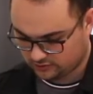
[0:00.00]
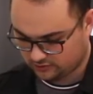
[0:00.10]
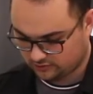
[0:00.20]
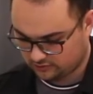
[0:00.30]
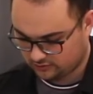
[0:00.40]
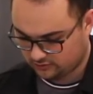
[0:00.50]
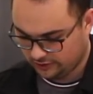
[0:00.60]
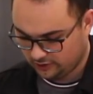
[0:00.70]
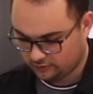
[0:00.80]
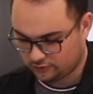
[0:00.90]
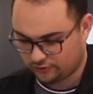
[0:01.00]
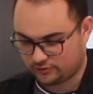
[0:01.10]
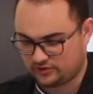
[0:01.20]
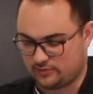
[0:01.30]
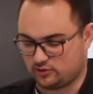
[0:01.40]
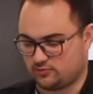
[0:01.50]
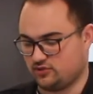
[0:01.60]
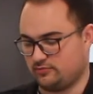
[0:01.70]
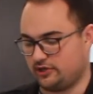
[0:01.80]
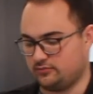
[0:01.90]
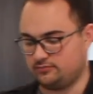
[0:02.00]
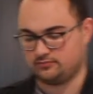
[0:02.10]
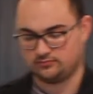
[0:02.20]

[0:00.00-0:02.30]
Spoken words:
2. We'll do 3 tablespoons of butter.